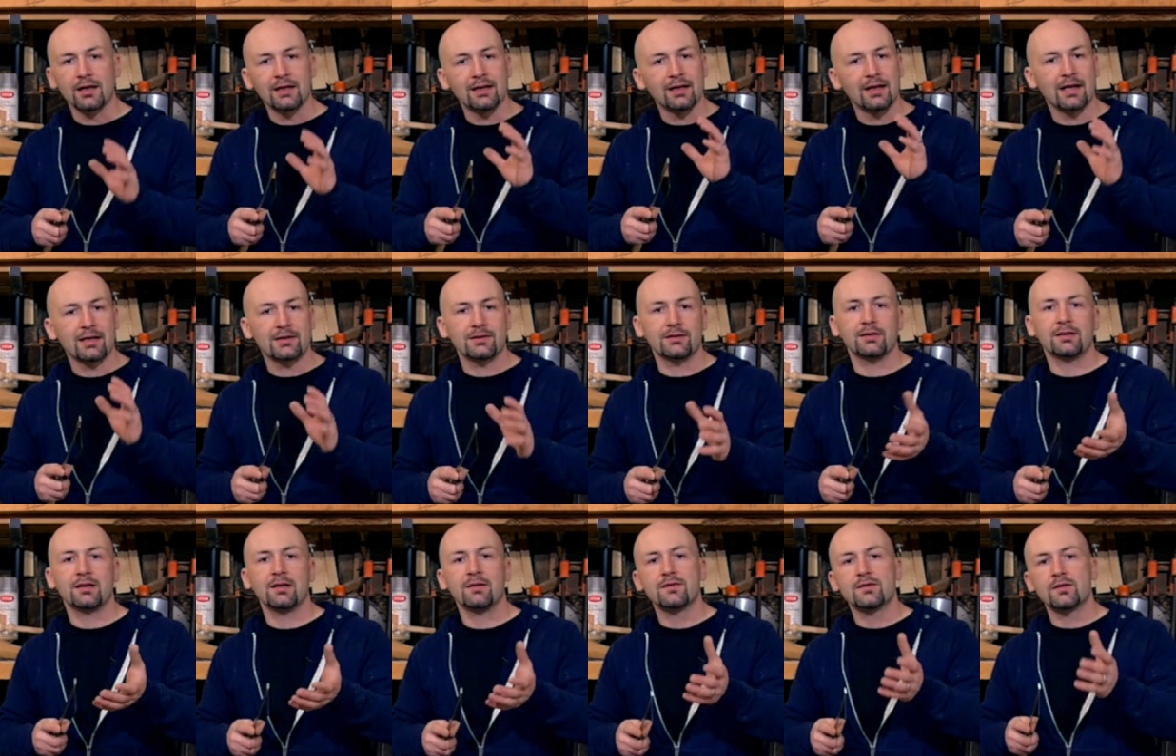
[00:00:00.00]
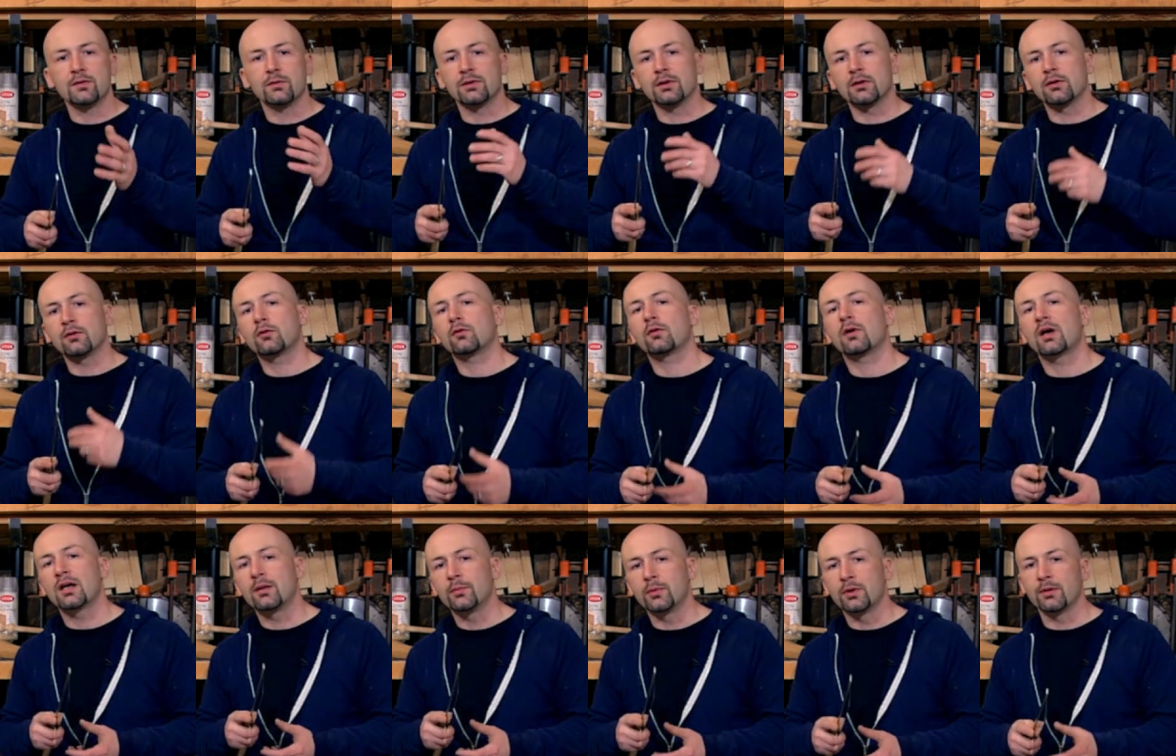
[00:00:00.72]
And it actually gives you an
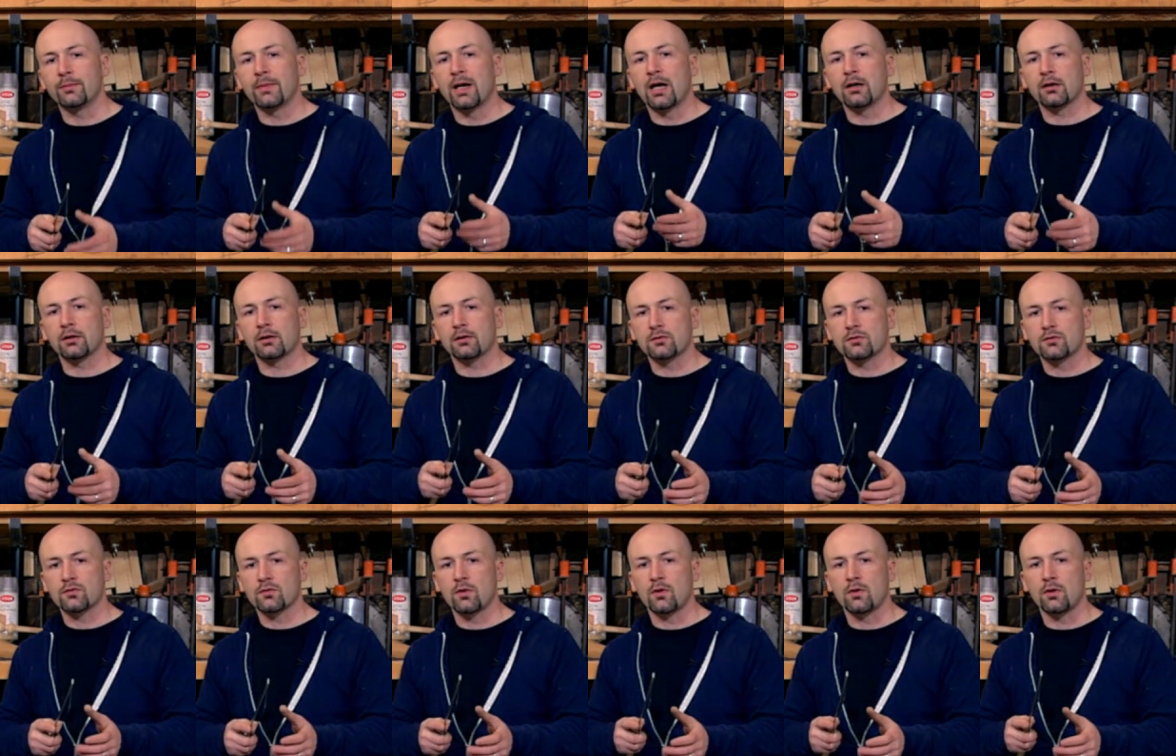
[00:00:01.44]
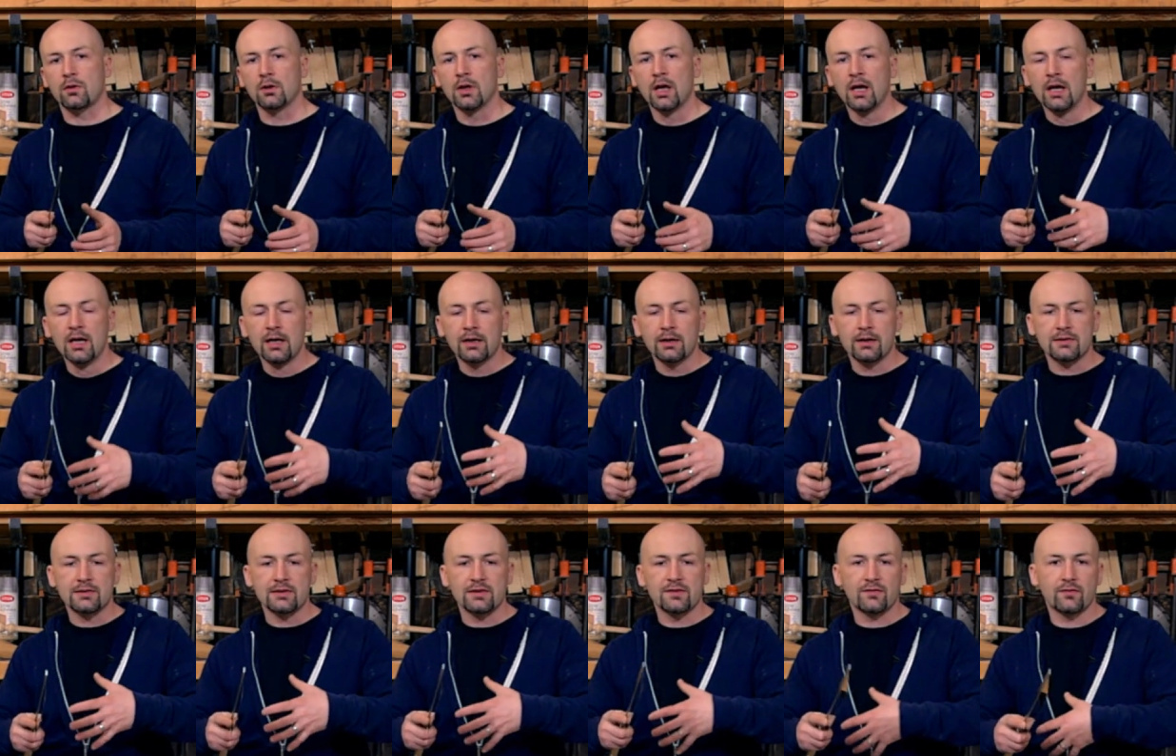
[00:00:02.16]
incredible amount of control
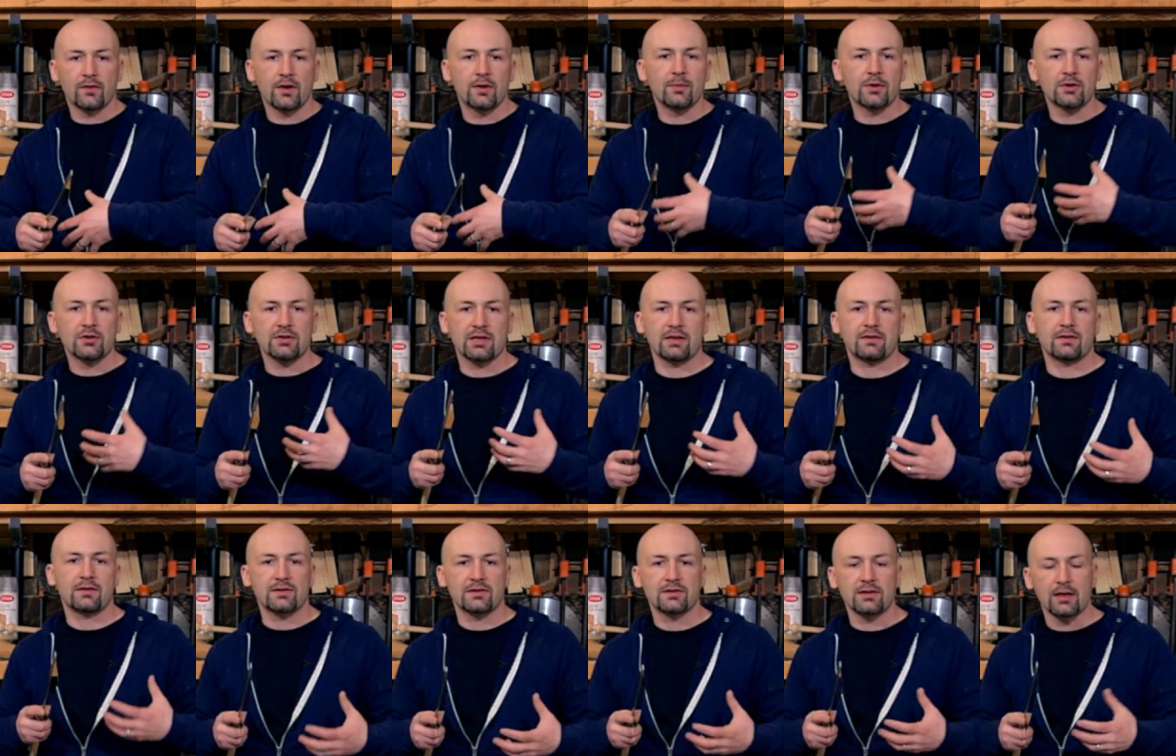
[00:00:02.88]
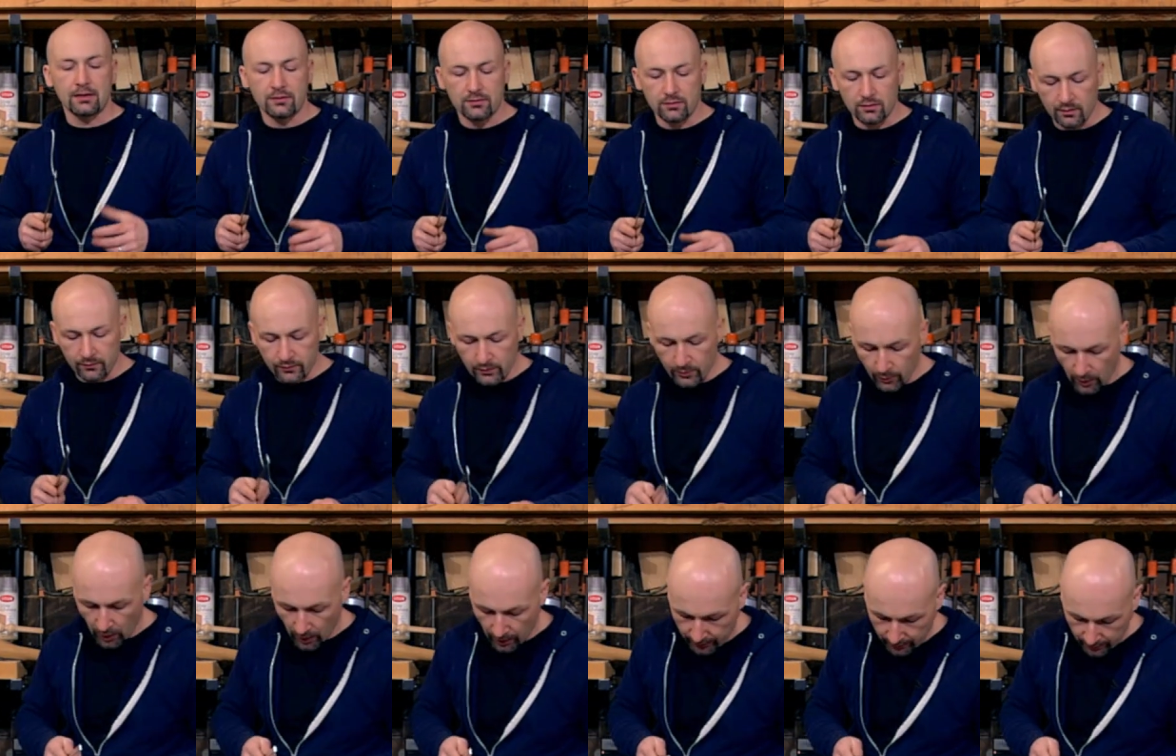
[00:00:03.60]
because it's very much at the center of your
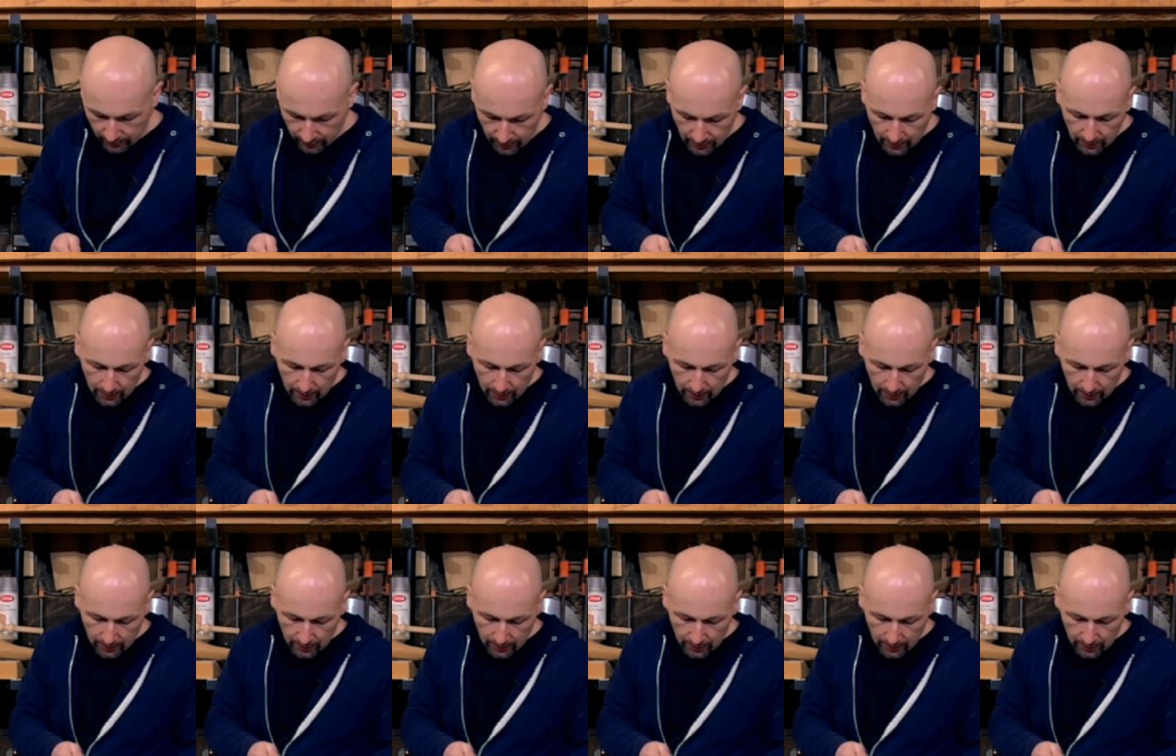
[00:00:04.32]
body.